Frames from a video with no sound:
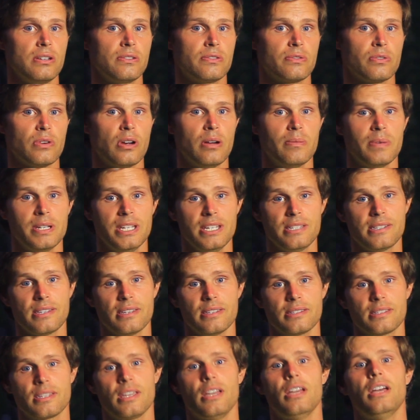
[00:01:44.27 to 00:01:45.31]
from a
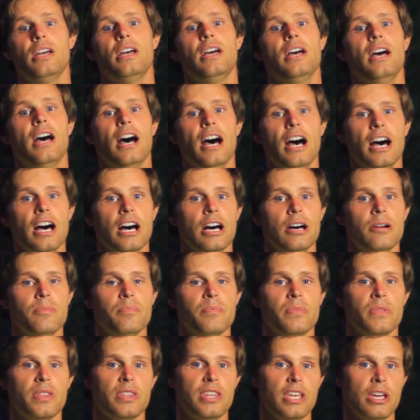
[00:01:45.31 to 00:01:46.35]
distance.
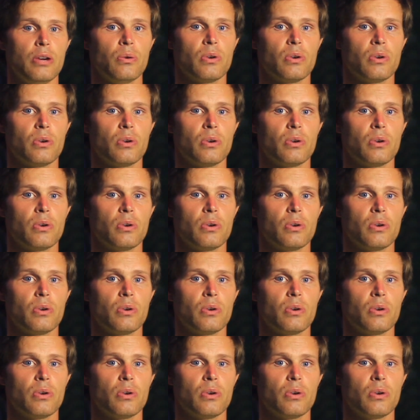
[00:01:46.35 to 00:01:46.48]
They